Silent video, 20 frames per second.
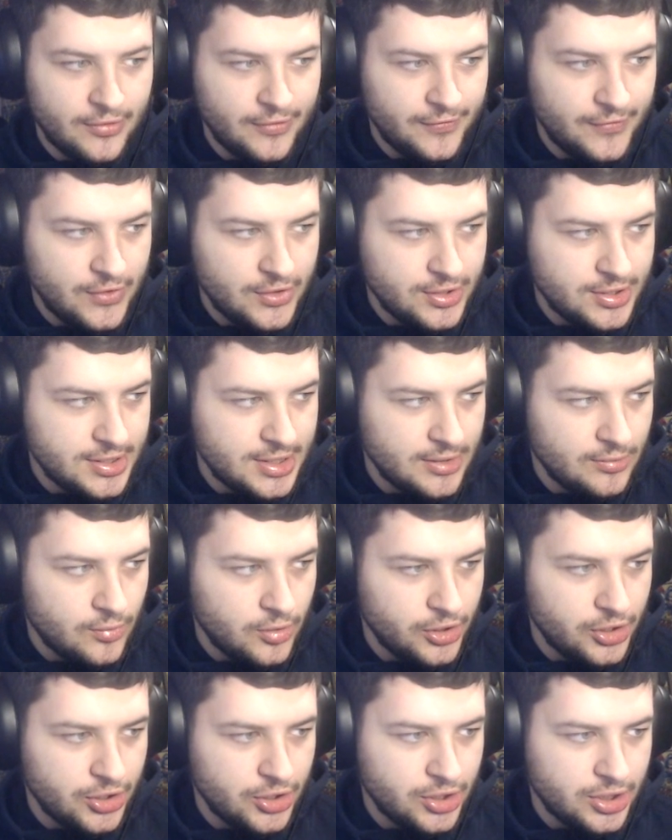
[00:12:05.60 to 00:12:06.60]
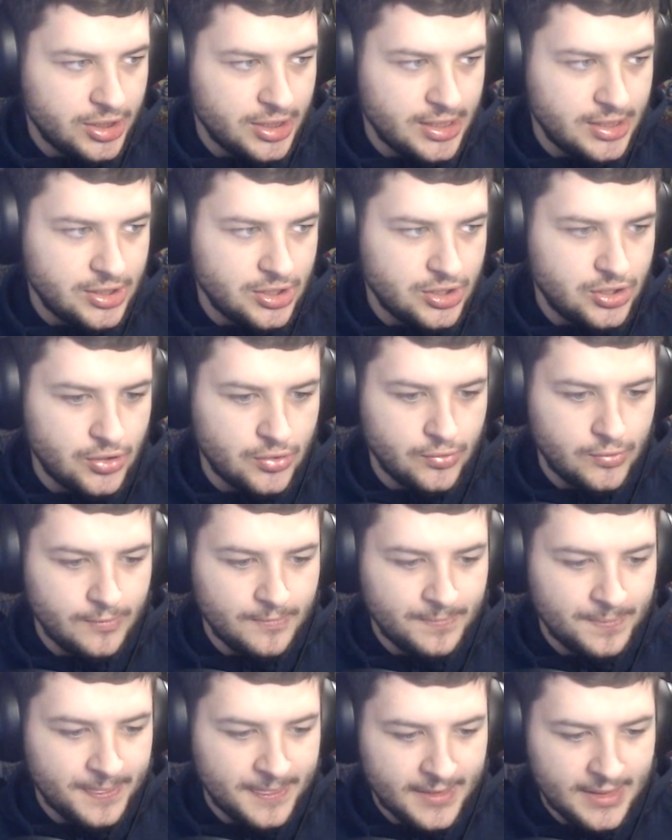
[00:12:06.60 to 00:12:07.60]
Now the first thing what you're going to need to do
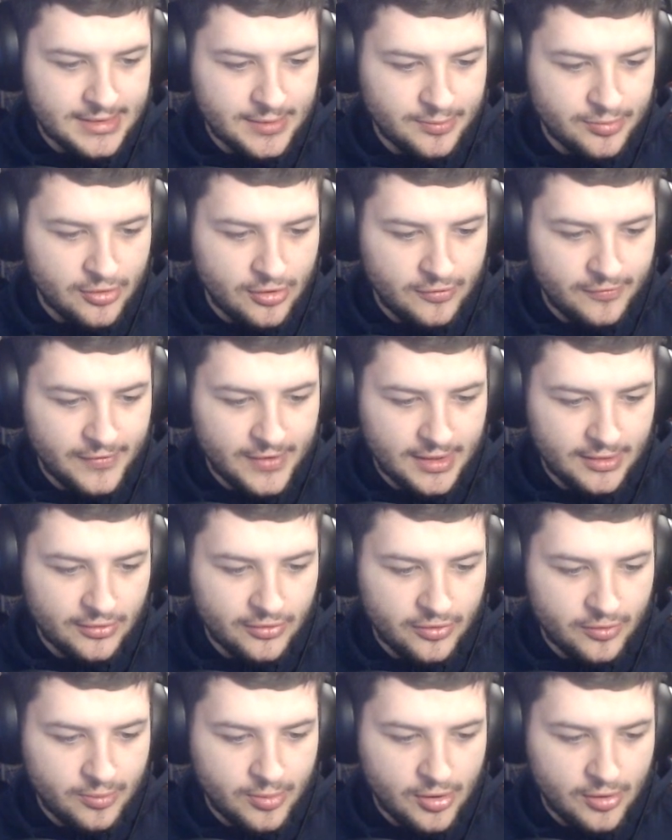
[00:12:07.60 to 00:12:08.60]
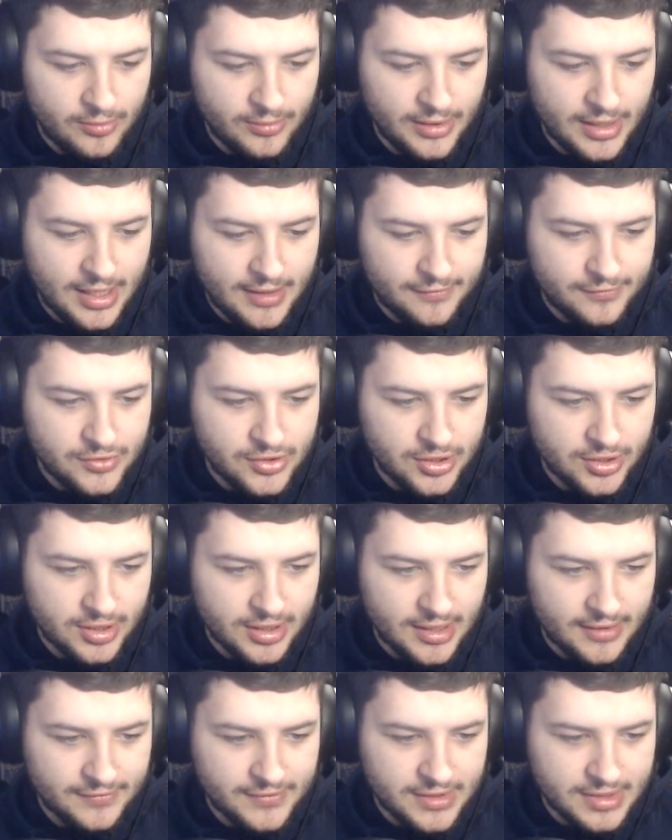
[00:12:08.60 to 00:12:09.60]
is the profile at the bottom left you're
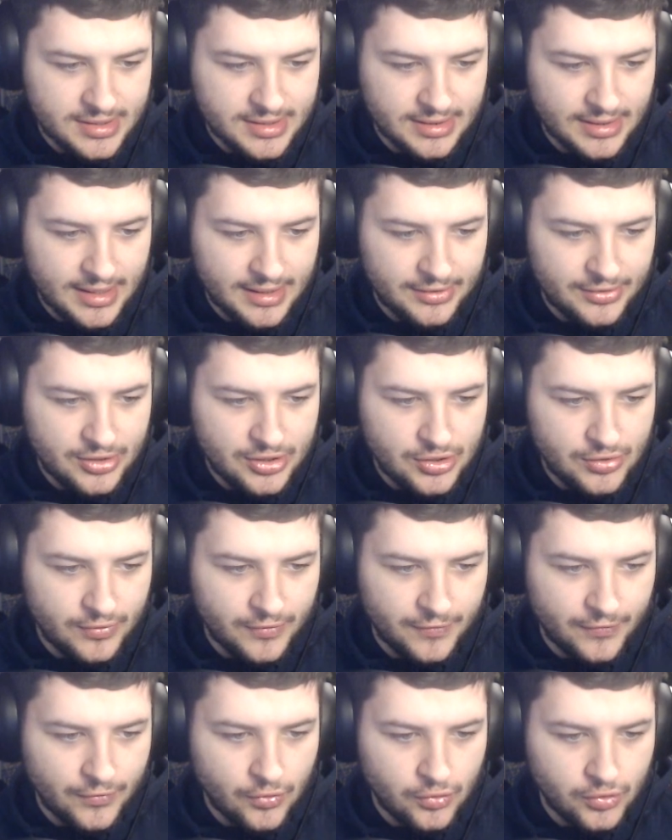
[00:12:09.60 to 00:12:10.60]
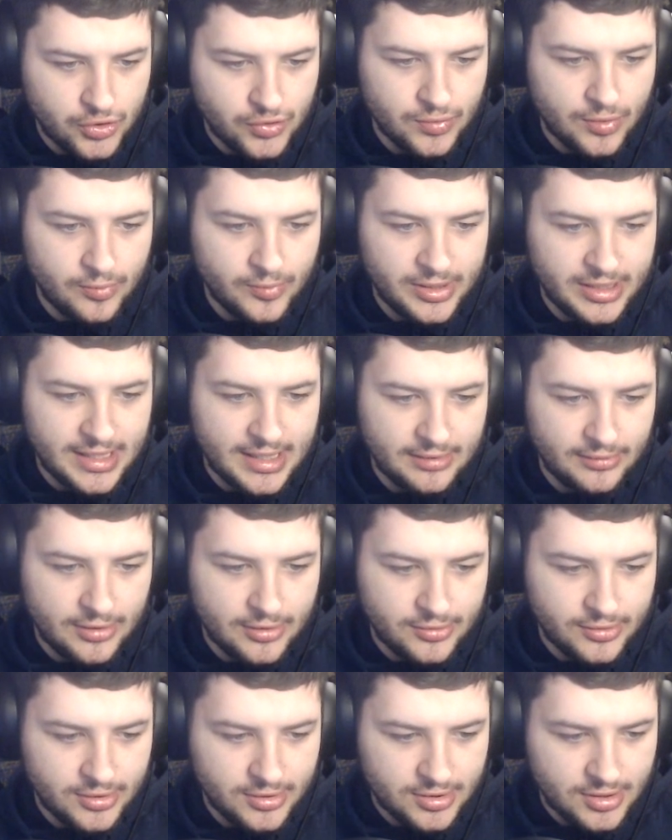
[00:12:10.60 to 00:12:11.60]
going to have to select the new Forge one we
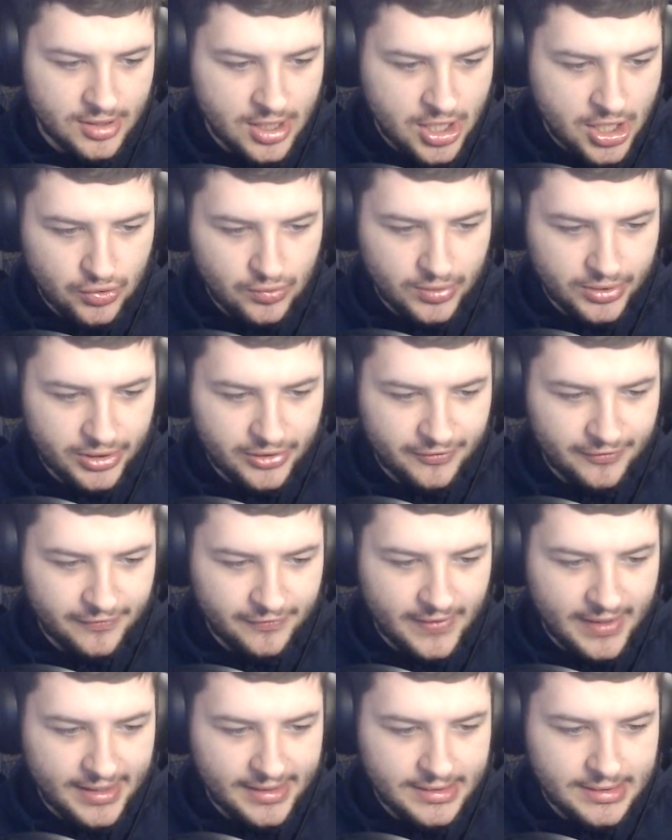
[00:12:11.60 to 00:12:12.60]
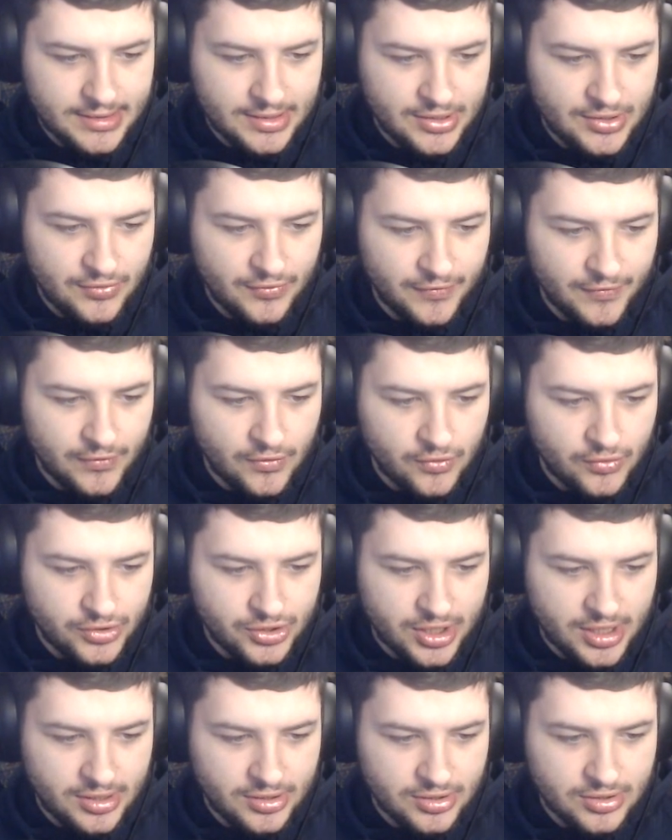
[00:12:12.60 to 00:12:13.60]
downloaded. So we're going to find the new
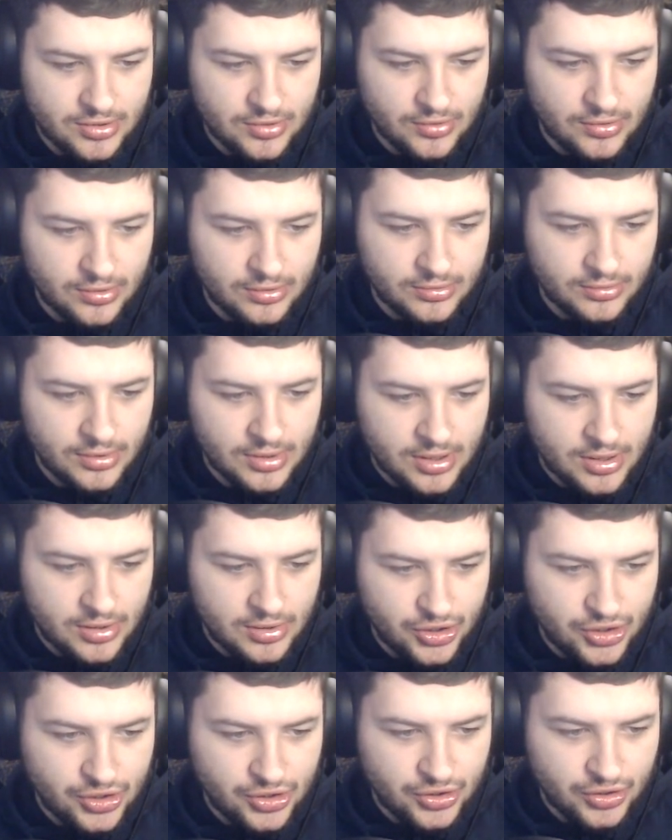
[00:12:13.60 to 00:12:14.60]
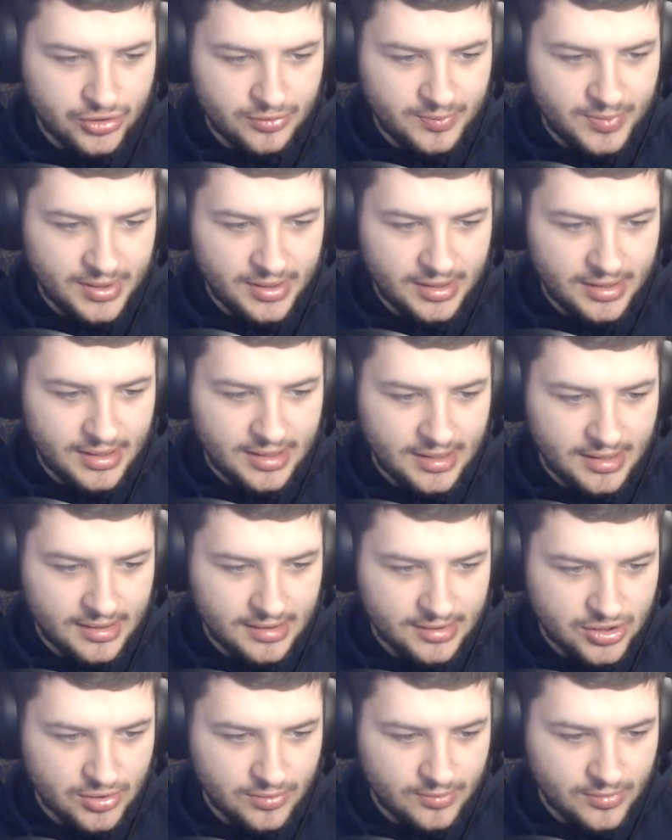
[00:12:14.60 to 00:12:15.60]
Forge install which should be
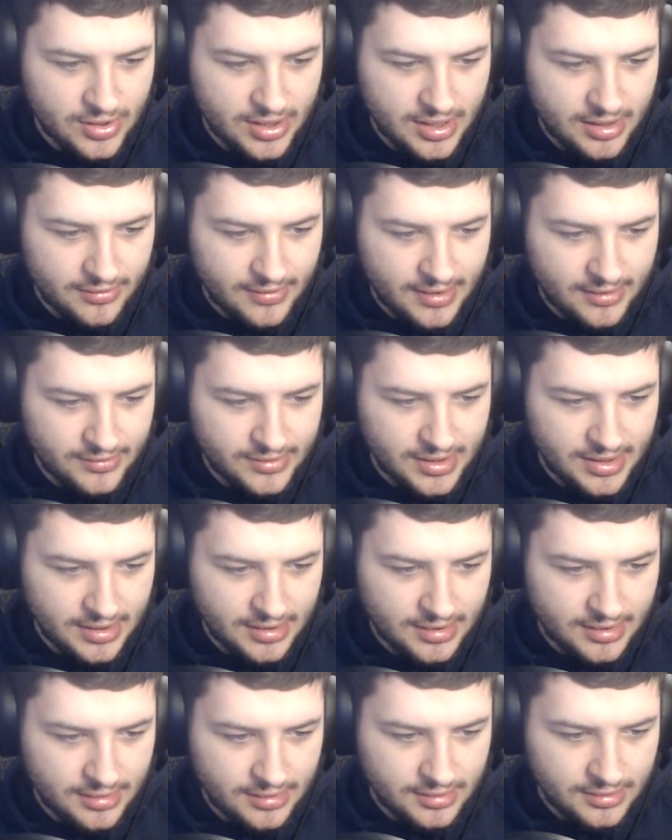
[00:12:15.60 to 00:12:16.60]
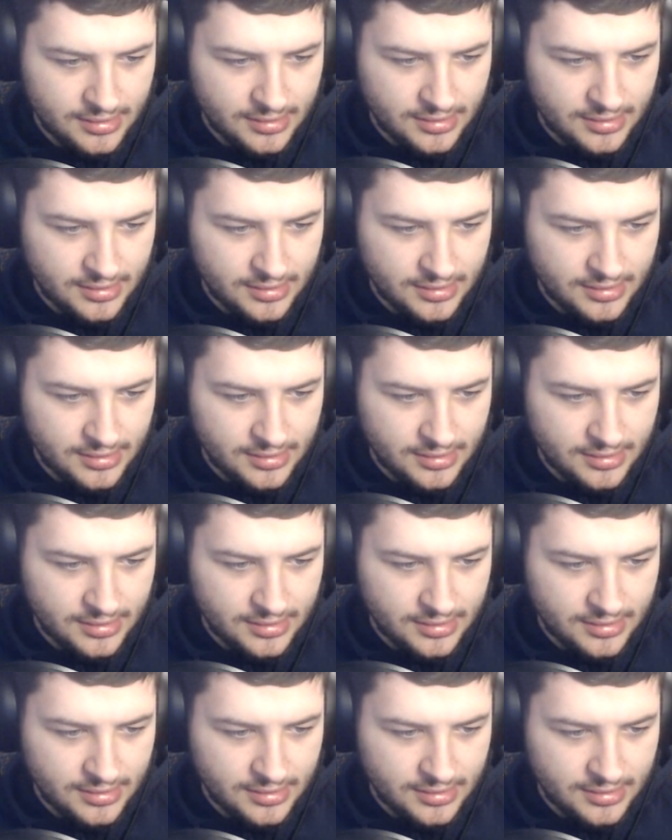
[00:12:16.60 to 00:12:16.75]
somewhere around here.